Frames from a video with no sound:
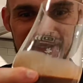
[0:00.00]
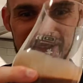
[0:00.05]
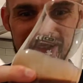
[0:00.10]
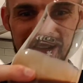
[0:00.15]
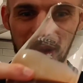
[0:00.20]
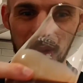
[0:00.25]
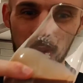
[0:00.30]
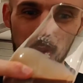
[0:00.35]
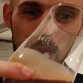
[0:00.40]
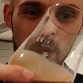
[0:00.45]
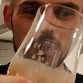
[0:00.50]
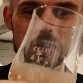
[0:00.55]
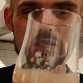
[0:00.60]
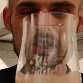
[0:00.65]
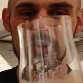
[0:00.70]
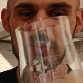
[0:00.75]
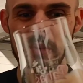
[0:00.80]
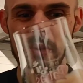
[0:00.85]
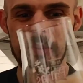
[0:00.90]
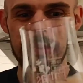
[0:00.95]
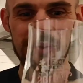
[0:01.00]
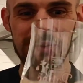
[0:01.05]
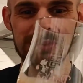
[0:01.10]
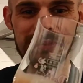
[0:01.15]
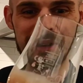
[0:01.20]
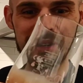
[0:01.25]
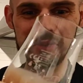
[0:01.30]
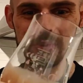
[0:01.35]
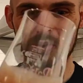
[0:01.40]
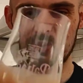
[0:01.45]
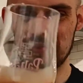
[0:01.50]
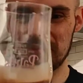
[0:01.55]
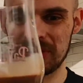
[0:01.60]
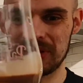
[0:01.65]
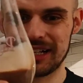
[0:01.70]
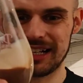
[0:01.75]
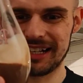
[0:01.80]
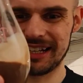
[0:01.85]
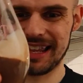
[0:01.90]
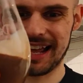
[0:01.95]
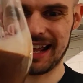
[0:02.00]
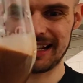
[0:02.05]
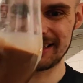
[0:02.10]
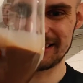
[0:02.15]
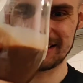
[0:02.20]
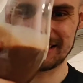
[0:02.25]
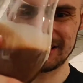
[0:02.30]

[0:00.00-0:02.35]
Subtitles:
water would move much more freely. That is